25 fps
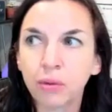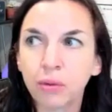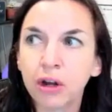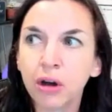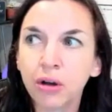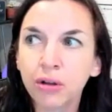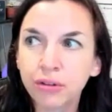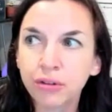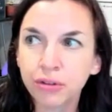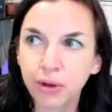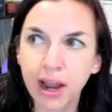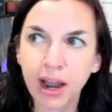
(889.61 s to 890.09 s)
We
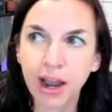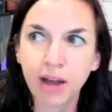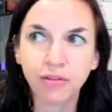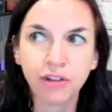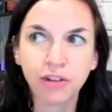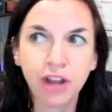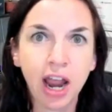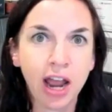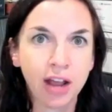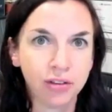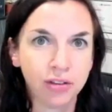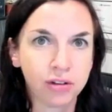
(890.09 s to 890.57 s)
also have
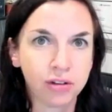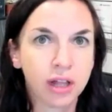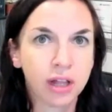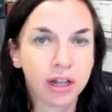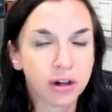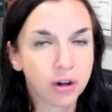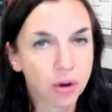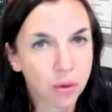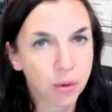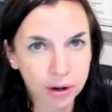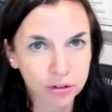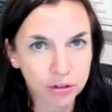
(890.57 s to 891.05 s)
to ask a lot
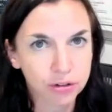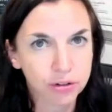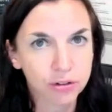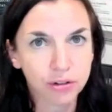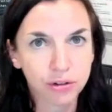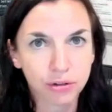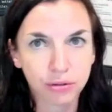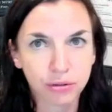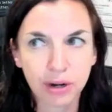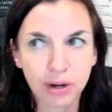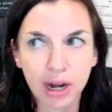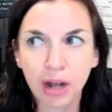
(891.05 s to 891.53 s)
of
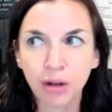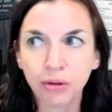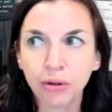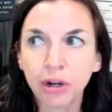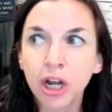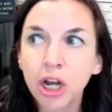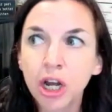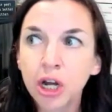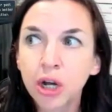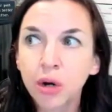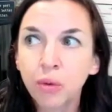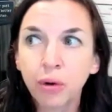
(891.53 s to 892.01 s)
questions around
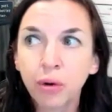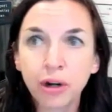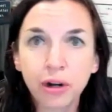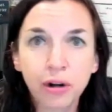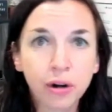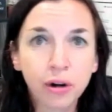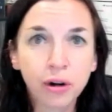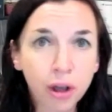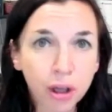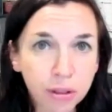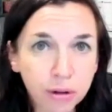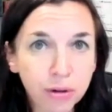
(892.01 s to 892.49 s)
what
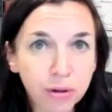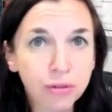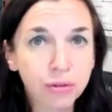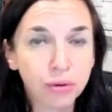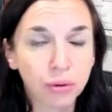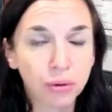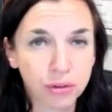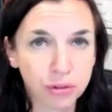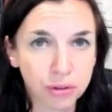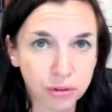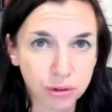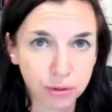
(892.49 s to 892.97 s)
are other
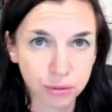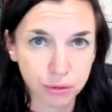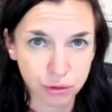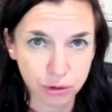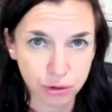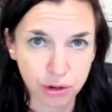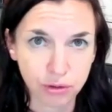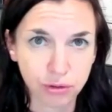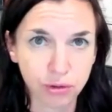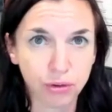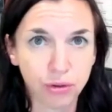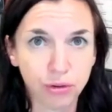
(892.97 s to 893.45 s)
sources of
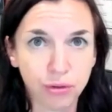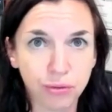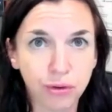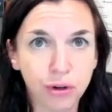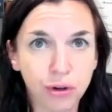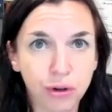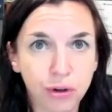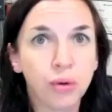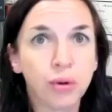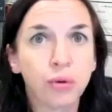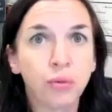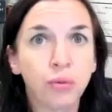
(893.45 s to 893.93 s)
stressors for
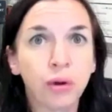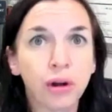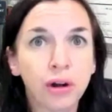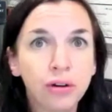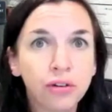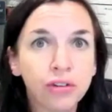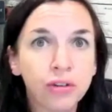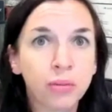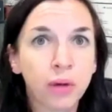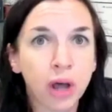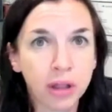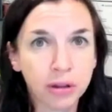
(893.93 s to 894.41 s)
you and what
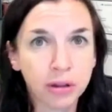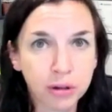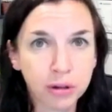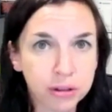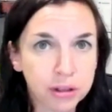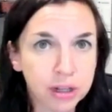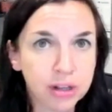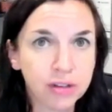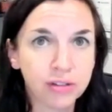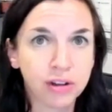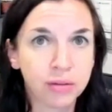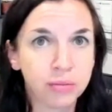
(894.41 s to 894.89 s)
are some other
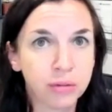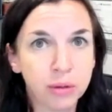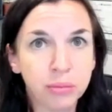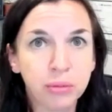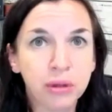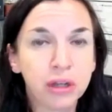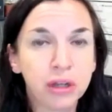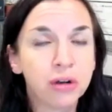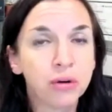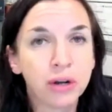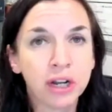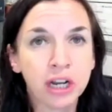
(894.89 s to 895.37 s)
things that might
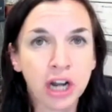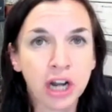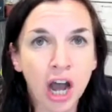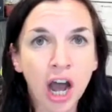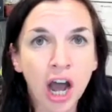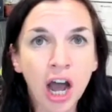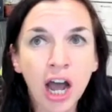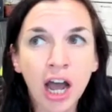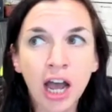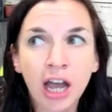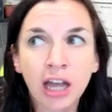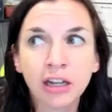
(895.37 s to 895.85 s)
be going
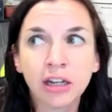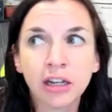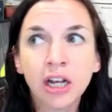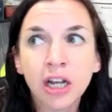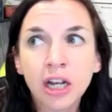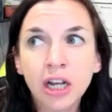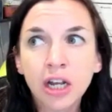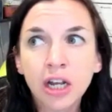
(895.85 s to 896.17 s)
on